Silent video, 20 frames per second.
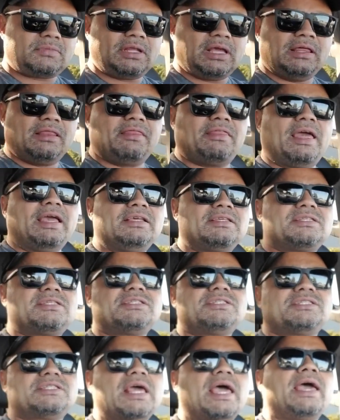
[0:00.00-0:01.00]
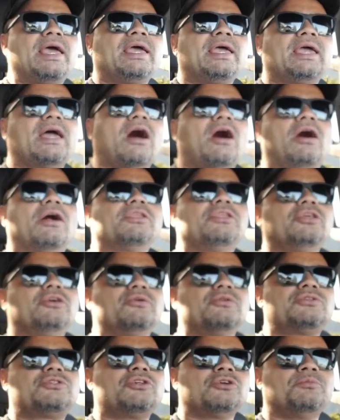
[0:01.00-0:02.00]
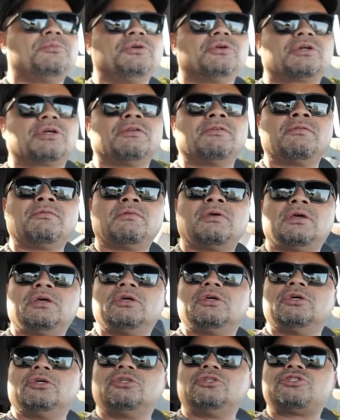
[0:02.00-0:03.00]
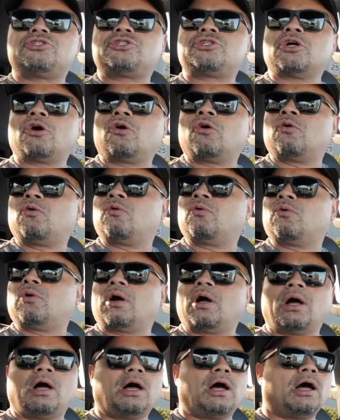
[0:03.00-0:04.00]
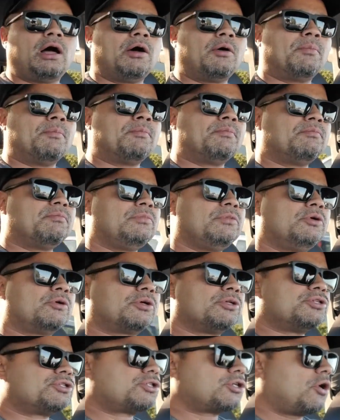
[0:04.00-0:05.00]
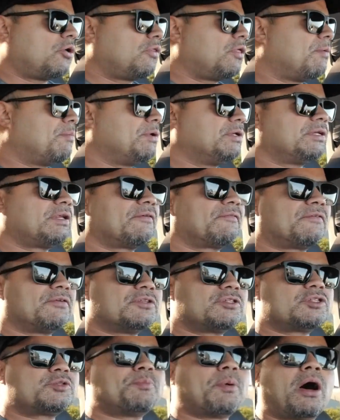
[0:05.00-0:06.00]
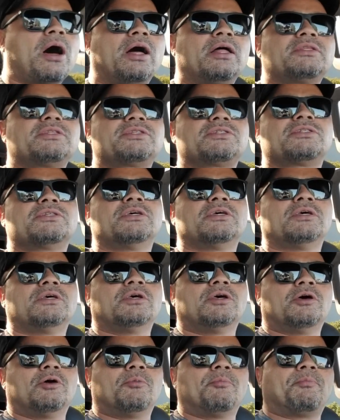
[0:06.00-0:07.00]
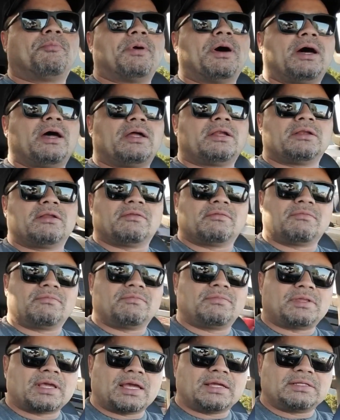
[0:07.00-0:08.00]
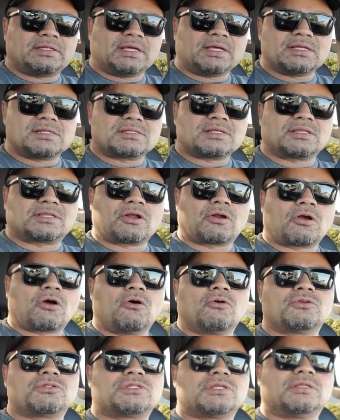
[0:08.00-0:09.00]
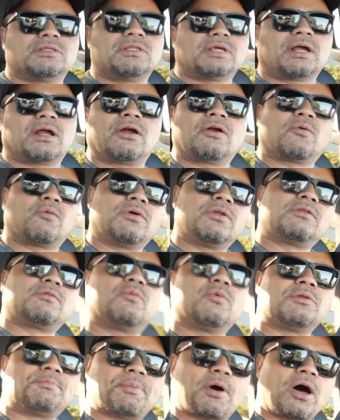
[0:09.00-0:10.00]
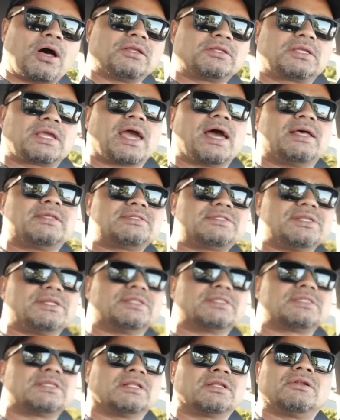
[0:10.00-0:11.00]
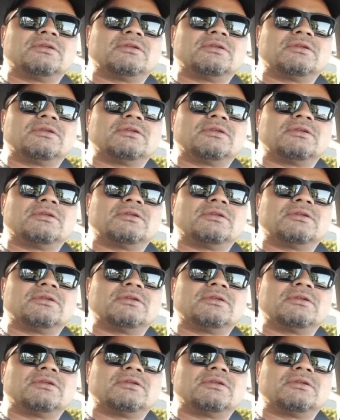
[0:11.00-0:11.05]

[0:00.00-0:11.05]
they stay on YouTube. You can show them in different spots, but the idea is that they're hosted there. With podcasting, it's a little